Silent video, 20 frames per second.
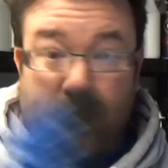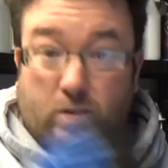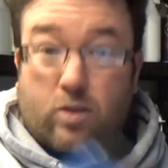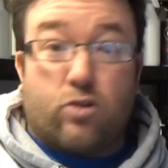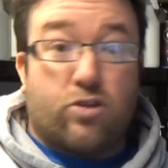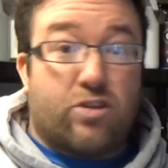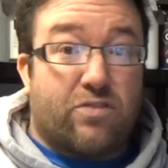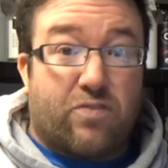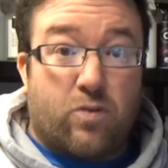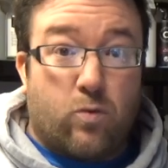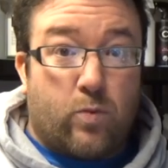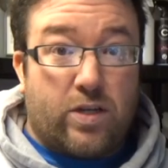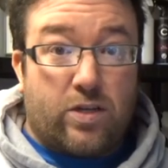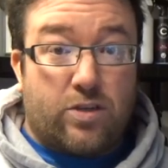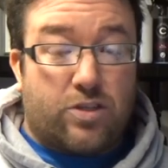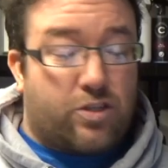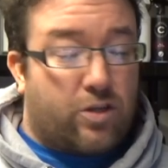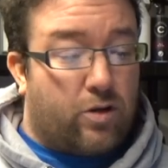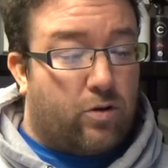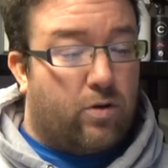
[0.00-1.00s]
Use it for
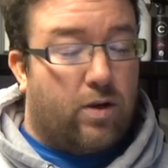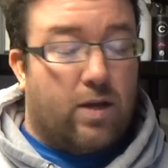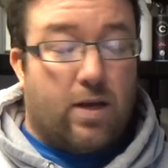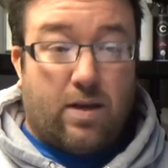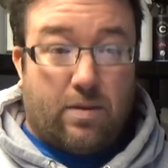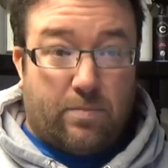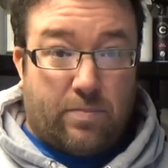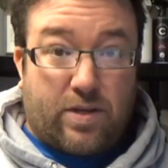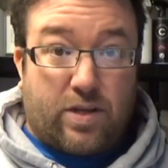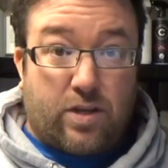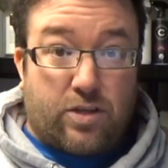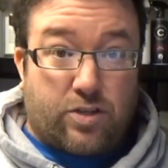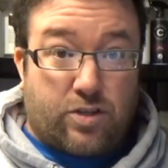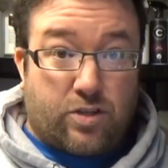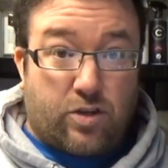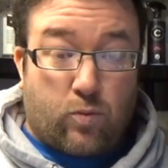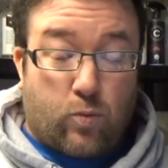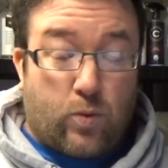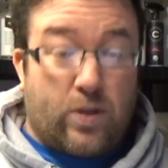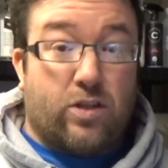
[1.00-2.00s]
wheels too,
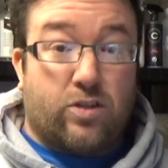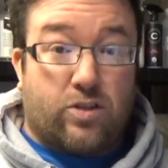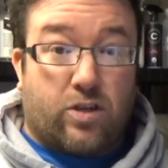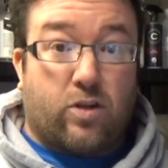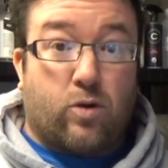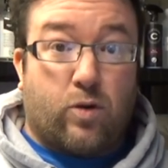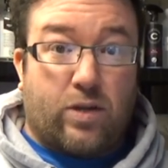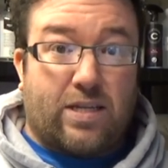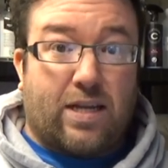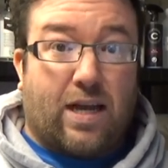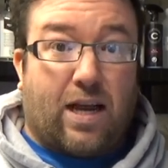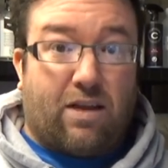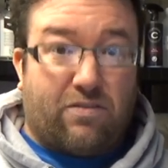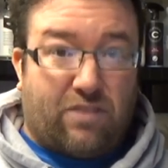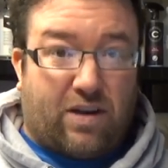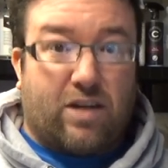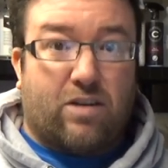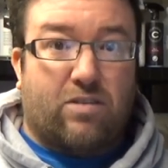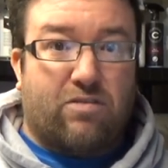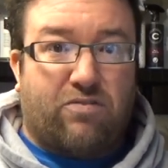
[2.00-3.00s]
because your wheels are going to have
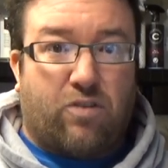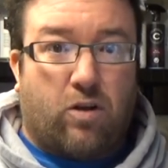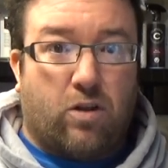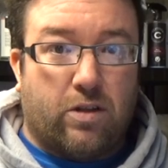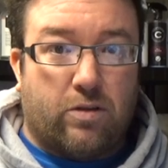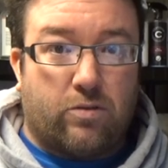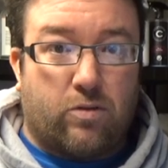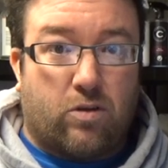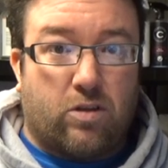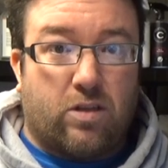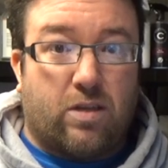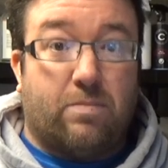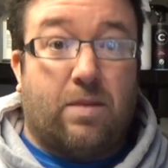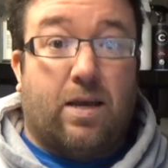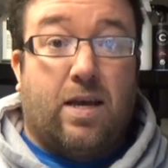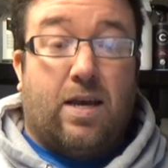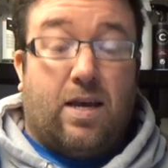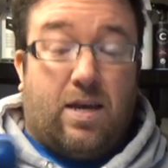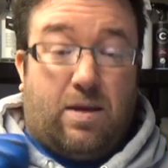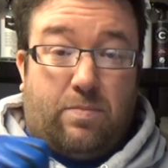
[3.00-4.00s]
iron fallout on them
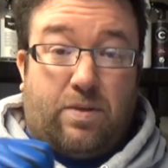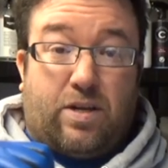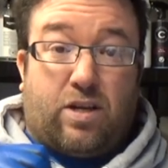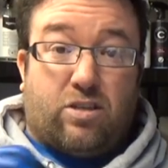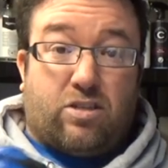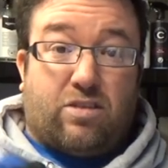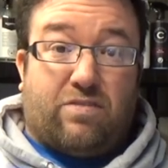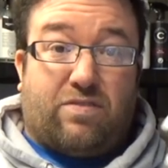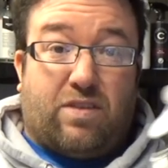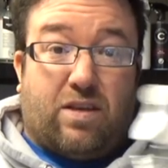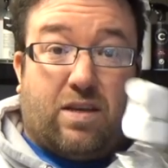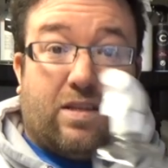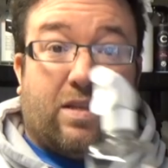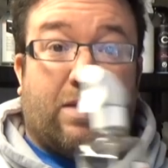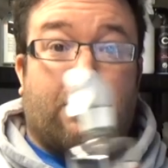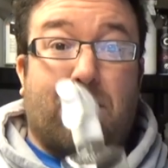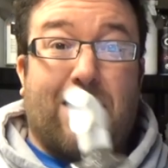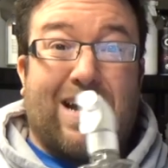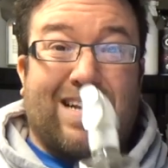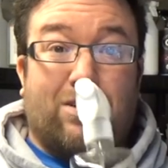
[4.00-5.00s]
because of the
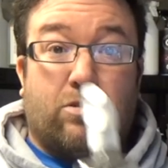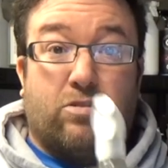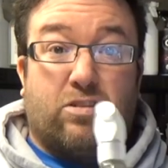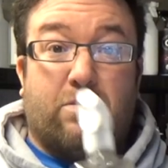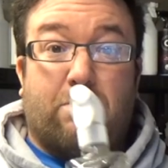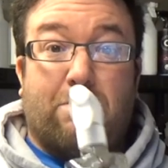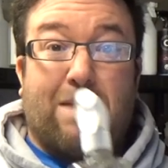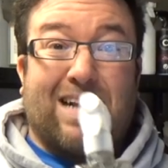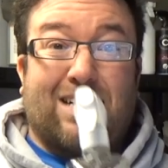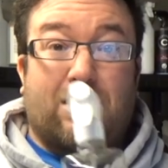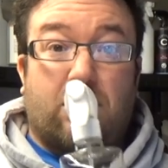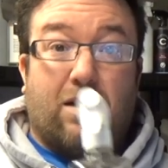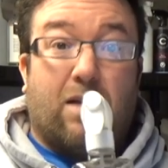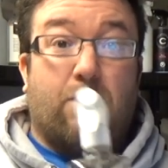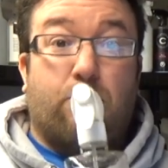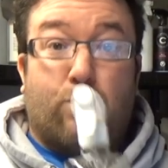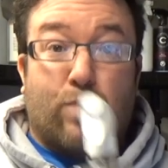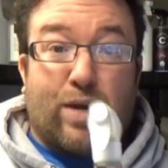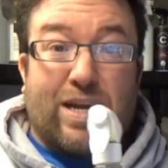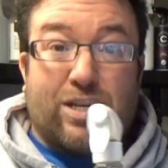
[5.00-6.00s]
metal to metal
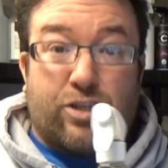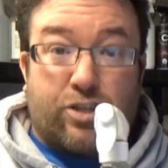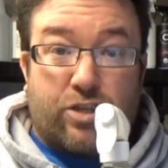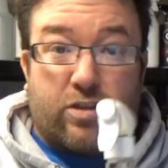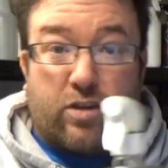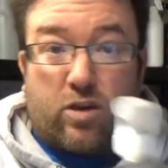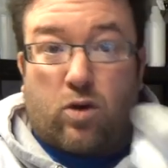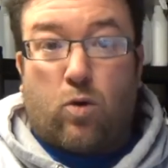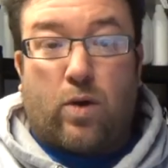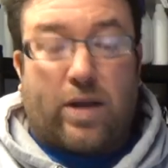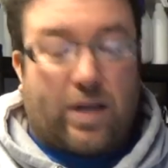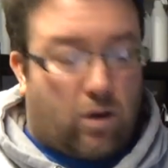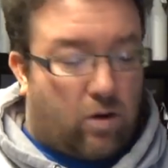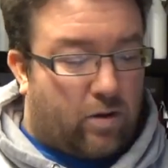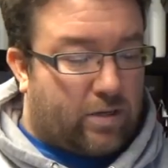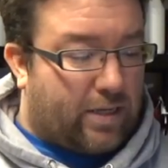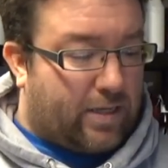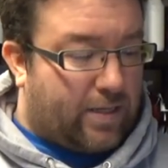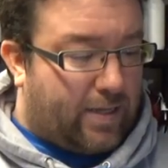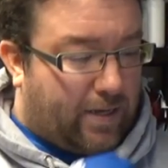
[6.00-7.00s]
abrasion going
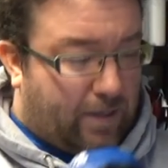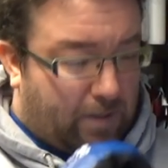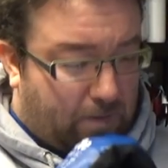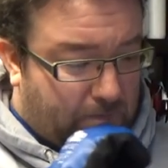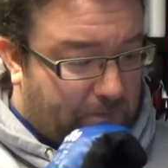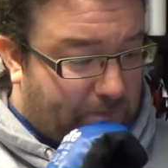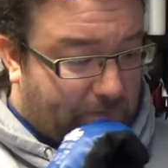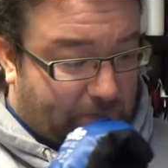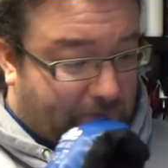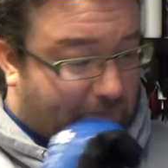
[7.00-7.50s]
on in there.